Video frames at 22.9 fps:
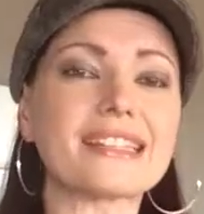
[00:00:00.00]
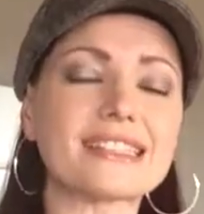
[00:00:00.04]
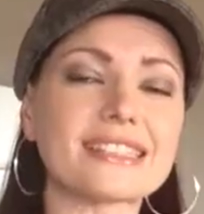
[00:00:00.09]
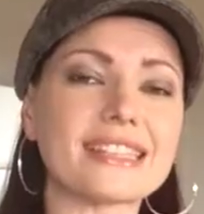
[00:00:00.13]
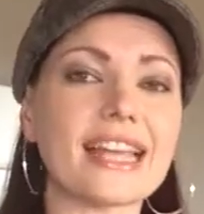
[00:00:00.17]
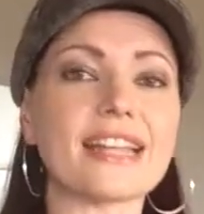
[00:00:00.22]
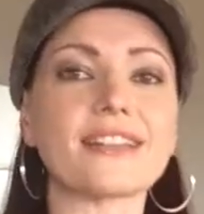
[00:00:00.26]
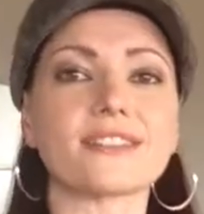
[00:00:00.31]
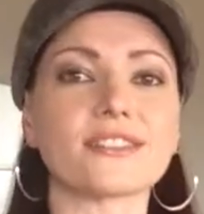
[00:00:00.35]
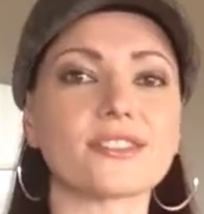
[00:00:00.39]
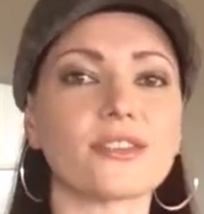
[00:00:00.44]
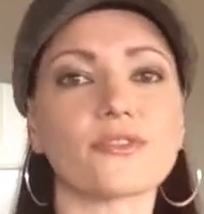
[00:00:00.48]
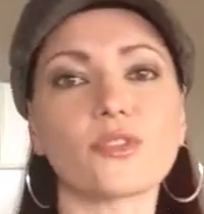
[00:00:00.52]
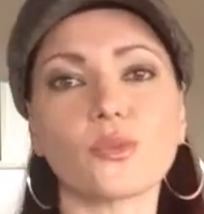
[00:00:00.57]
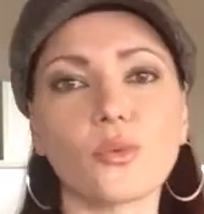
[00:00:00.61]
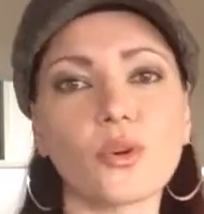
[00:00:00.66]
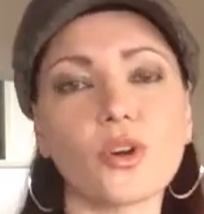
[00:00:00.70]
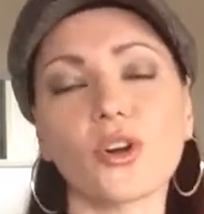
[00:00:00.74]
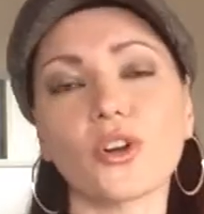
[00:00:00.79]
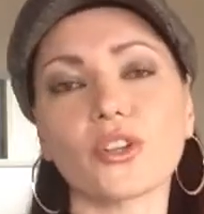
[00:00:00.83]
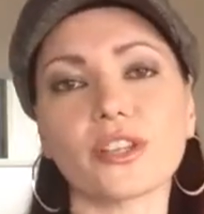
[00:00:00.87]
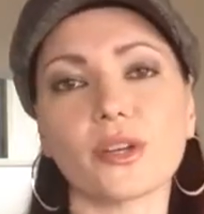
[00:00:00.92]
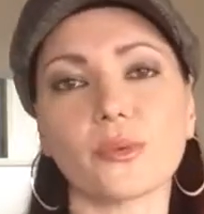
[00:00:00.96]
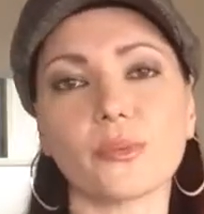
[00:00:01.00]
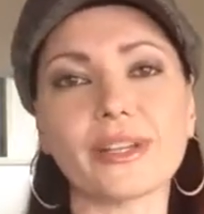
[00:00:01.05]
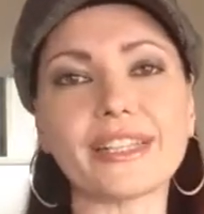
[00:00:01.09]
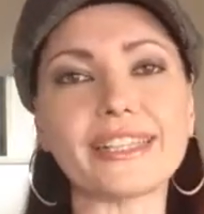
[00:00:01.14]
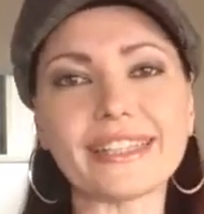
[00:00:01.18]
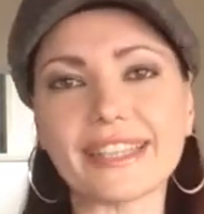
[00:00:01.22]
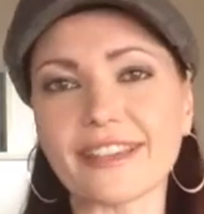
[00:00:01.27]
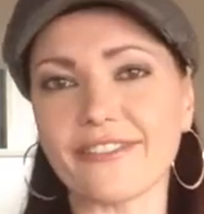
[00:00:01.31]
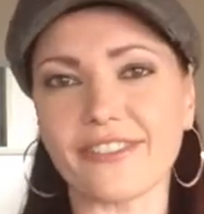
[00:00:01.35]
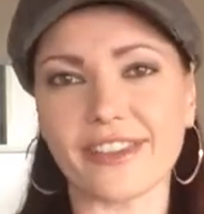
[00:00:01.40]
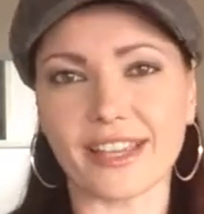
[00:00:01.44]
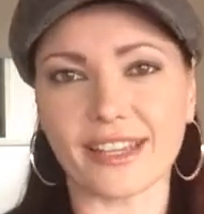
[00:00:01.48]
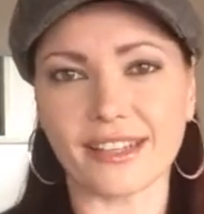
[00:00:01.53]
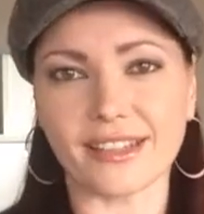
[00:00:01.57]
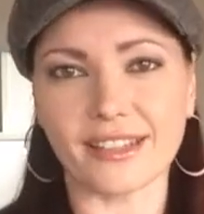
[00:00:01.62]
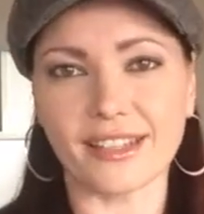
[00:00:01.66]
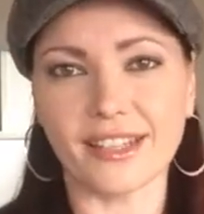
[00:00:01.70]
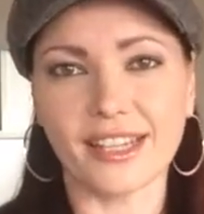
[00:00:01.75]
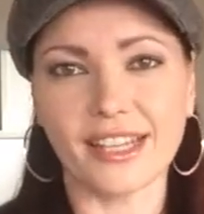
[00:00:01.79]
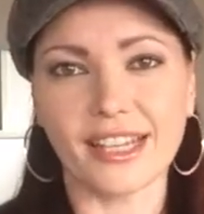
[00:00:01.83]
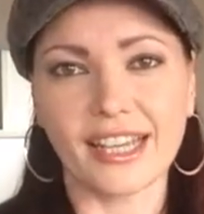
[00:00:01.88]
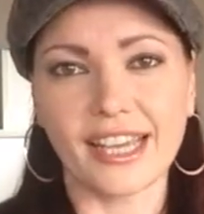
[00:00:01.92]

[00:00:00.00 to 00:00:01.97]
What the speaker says: sense of the world that we live in,